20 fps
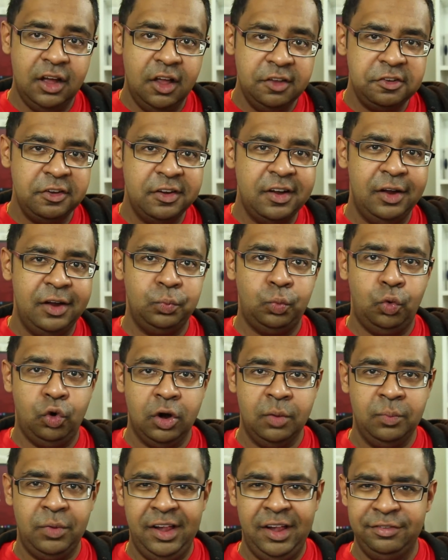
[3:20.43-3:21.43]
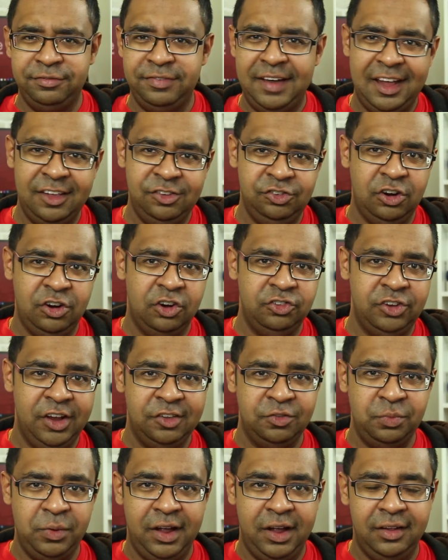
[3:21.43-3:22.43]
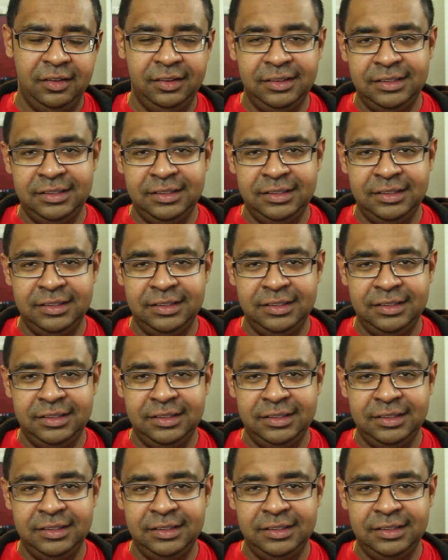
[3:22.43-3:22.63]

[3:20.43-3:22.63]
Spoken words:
also got warm while fast charging as well.